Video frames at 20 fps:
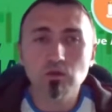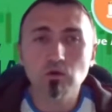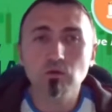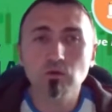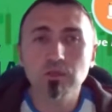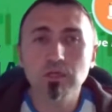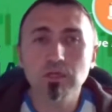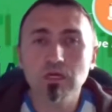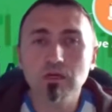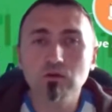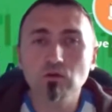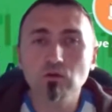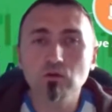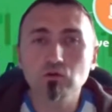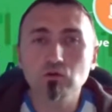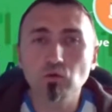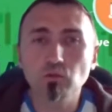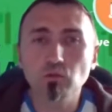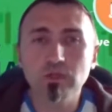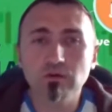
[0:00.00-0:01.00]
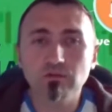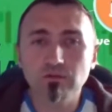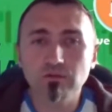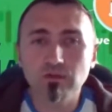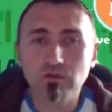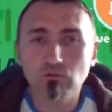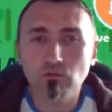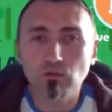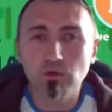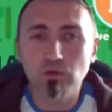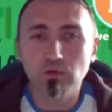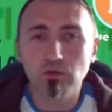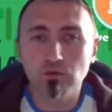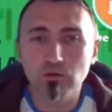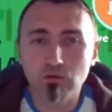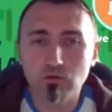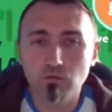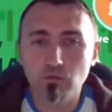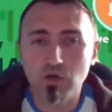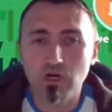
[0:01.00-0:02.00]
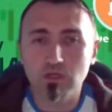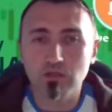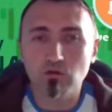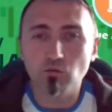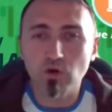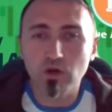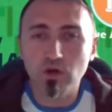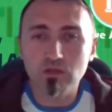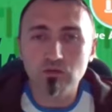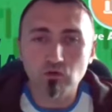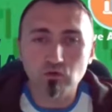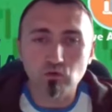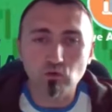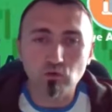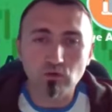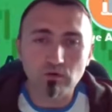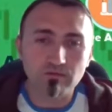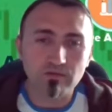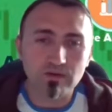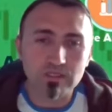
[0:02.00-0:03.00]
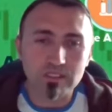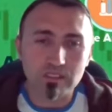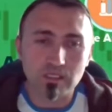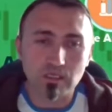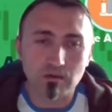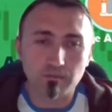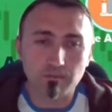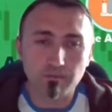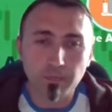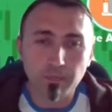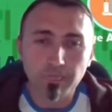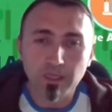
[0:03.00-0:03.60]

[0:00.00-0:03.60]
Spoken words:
So they are going to benefit with your money. Why not to invest them?